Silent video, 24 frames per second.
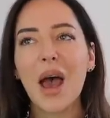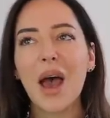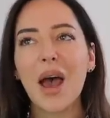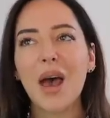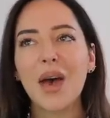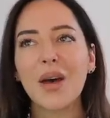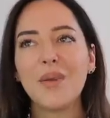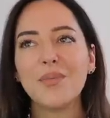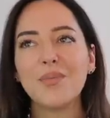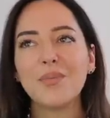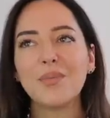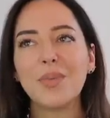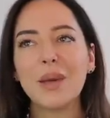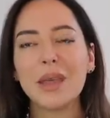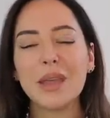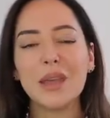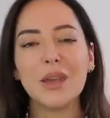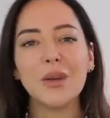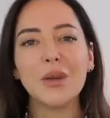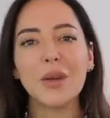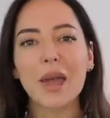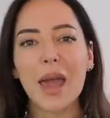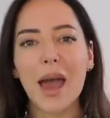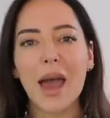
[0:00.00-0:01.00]
um, but
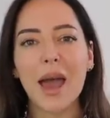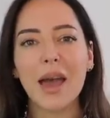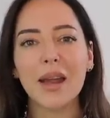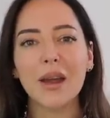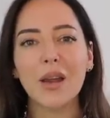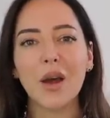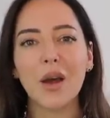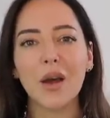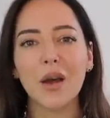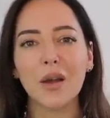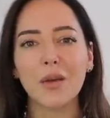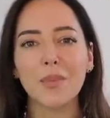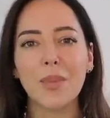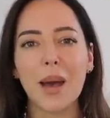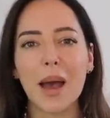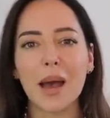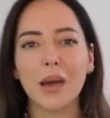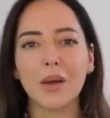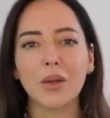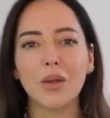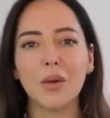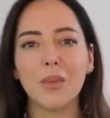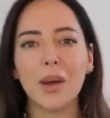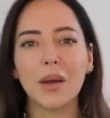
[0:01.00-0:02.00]
you can earn
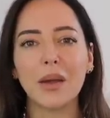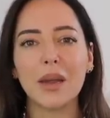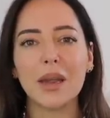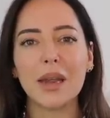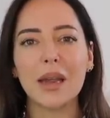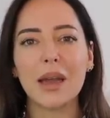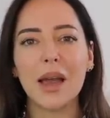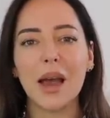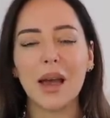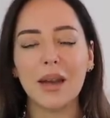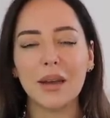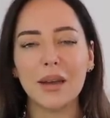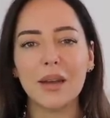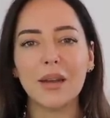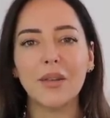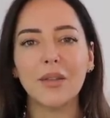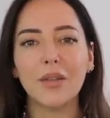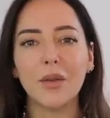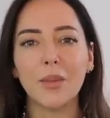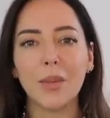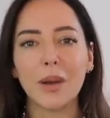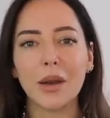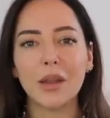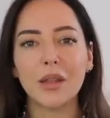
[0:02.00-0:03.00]
back the money, at least
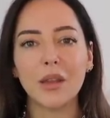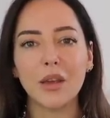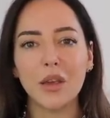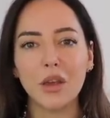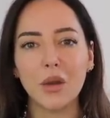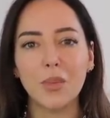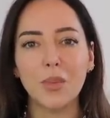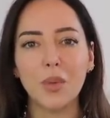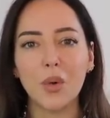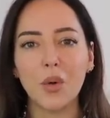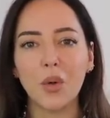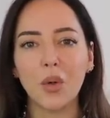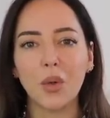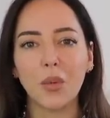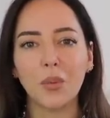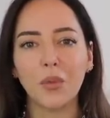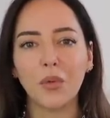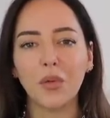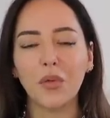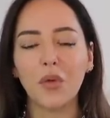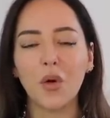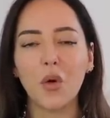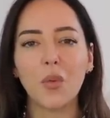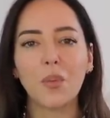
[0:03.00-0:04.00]
the money that you bought them
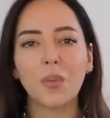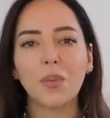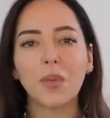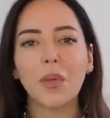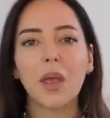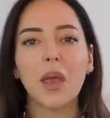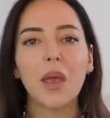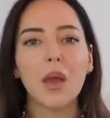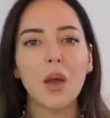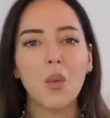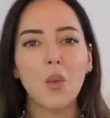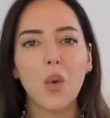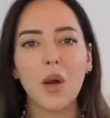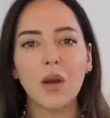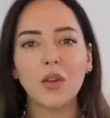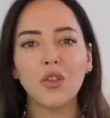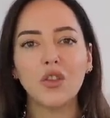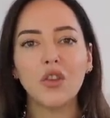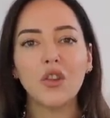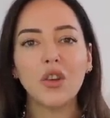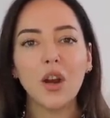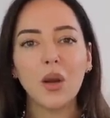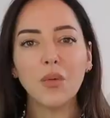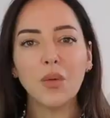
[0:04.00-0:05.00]
for. Whereas
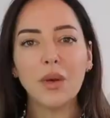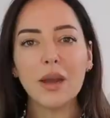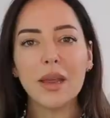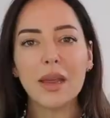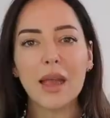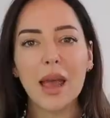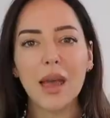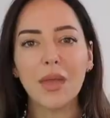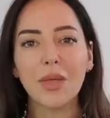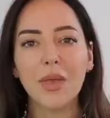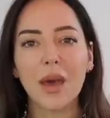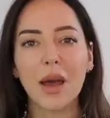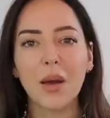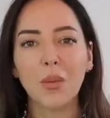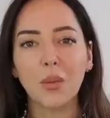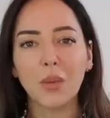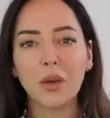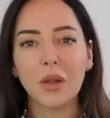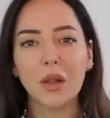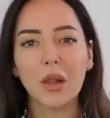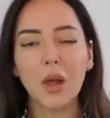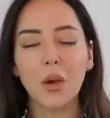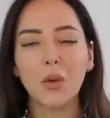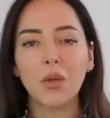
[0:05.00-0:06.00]
you don't really get that
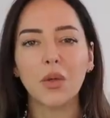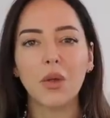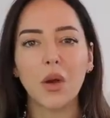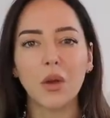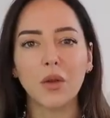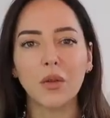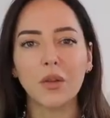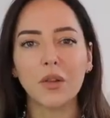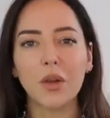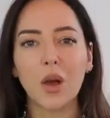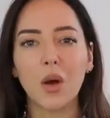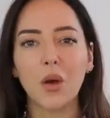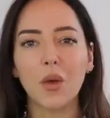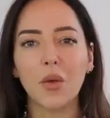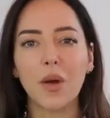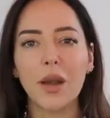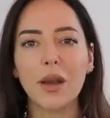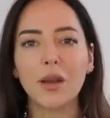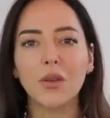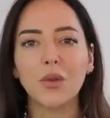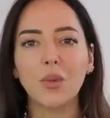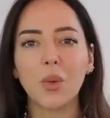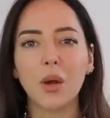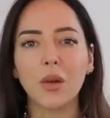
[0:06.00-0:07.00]
with lo those
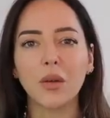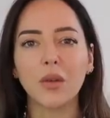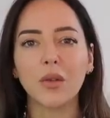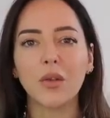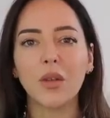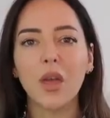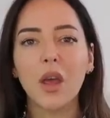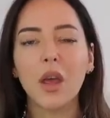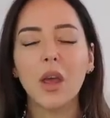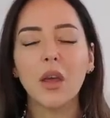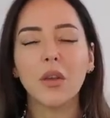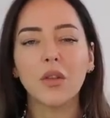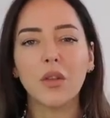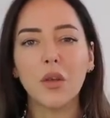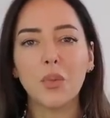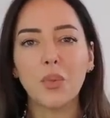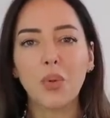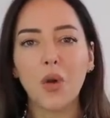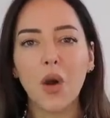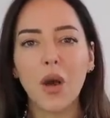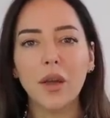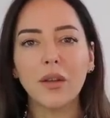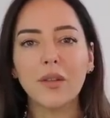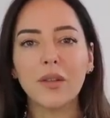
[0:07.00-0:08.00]
lower-end ones. So
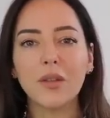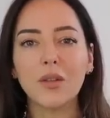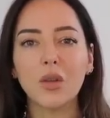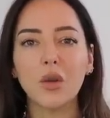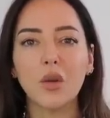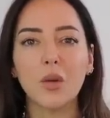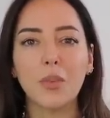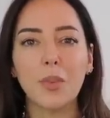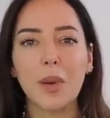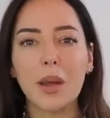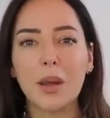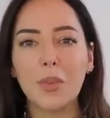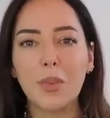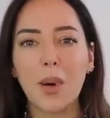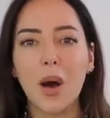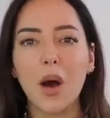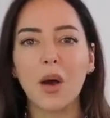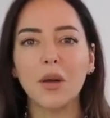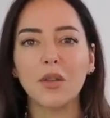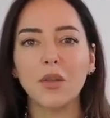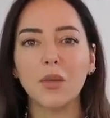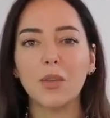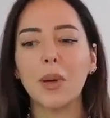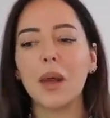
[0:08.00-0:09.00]
price has got a big
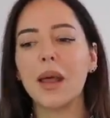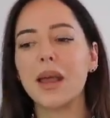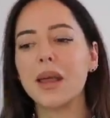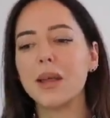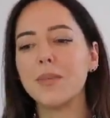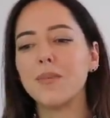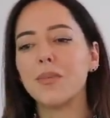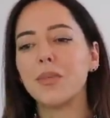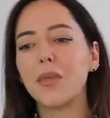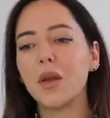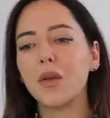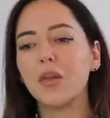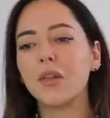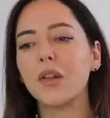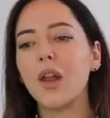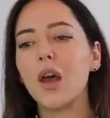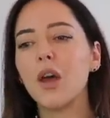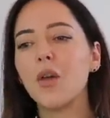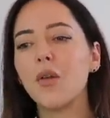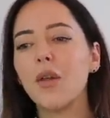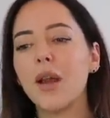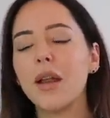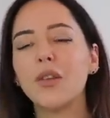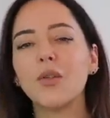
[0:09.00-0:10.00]
part to play. Those
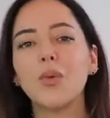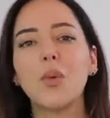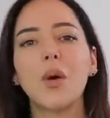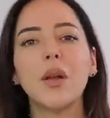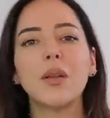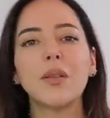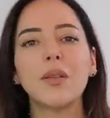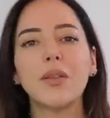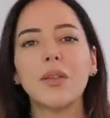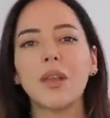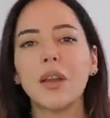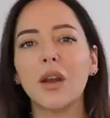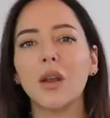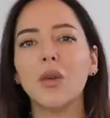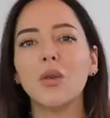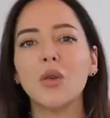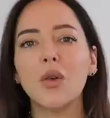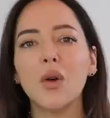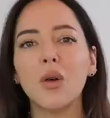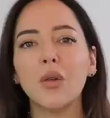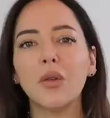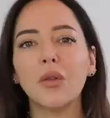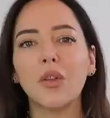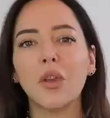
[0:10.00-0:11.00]
lower-end ones, they don't
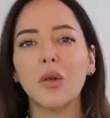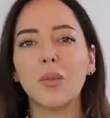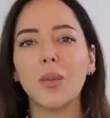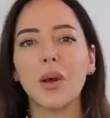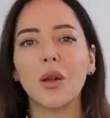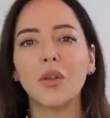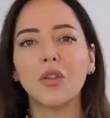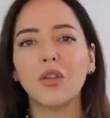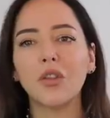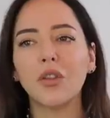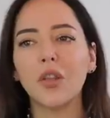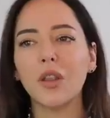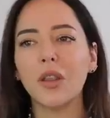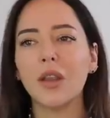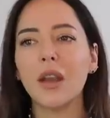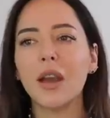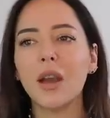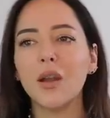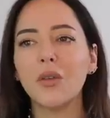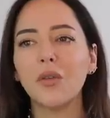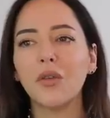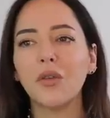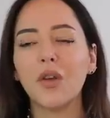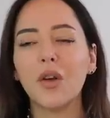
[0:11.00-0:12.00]
cost so much, so they
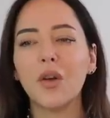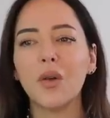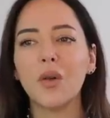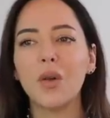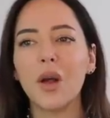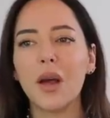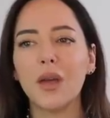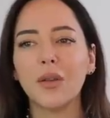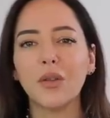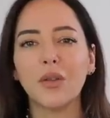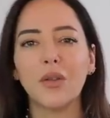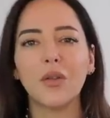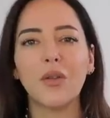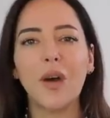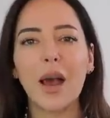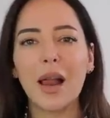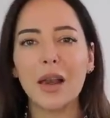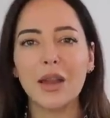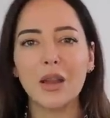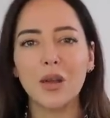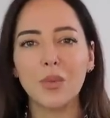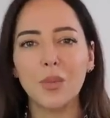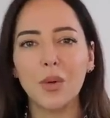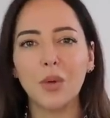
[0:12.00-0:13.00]
don't feel as
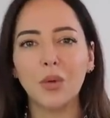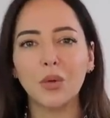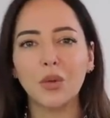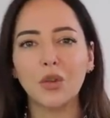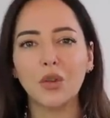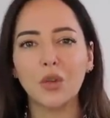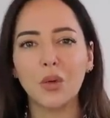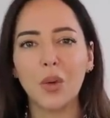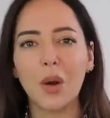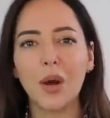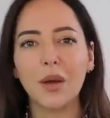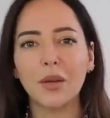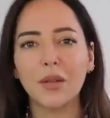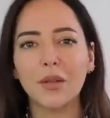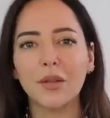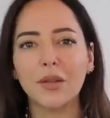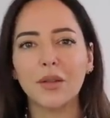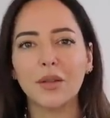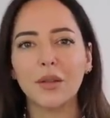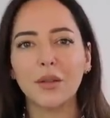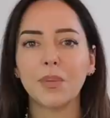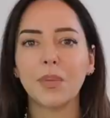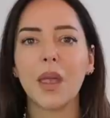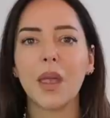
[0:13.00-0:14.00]
valuable to us.